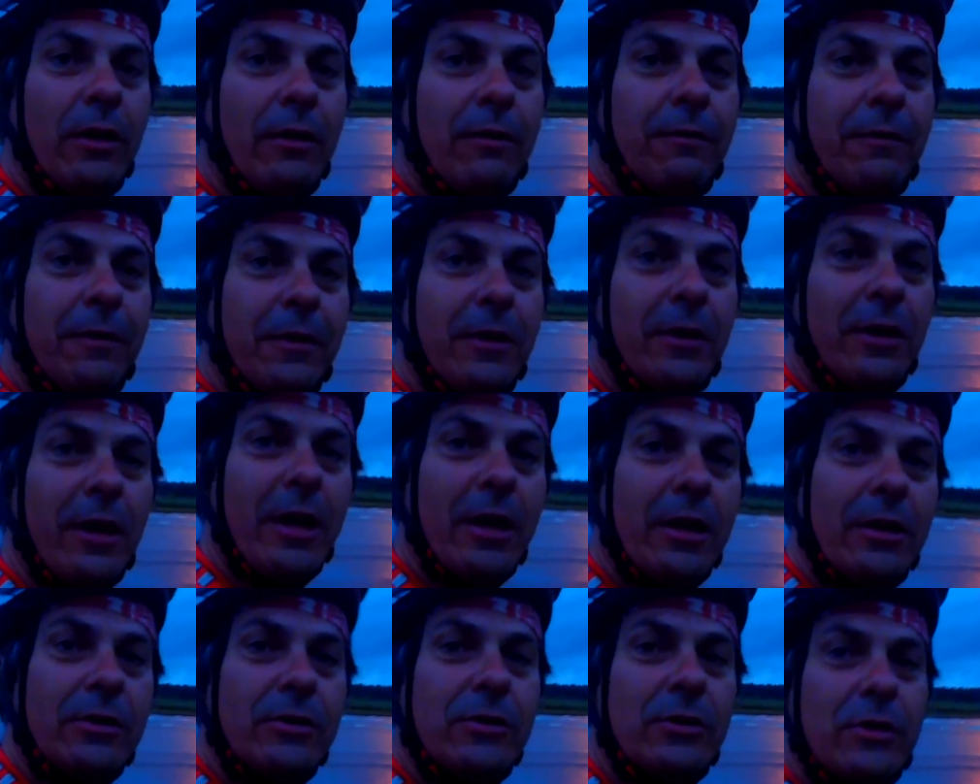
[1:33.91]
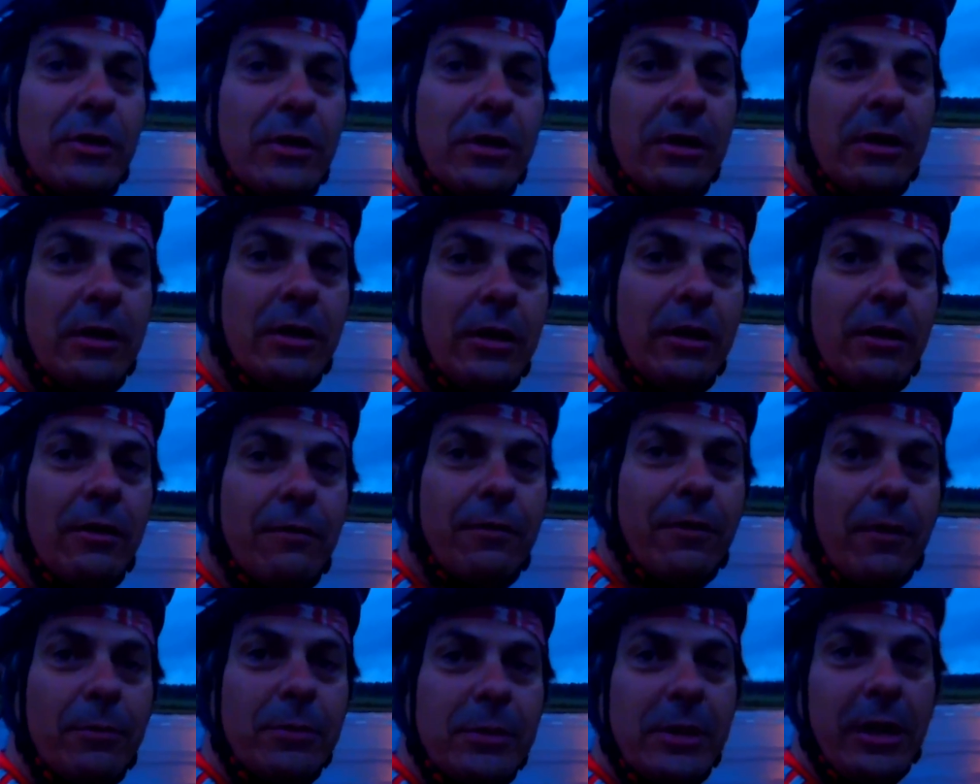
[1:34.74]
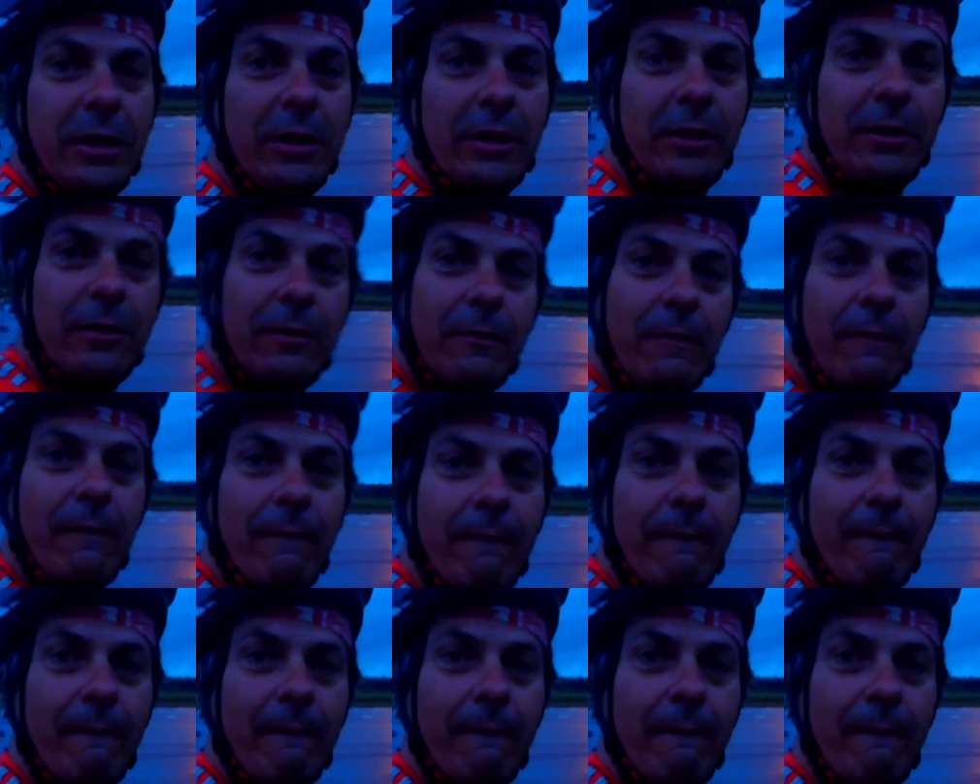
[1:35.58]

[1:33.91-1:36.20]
Finland from Tallinn.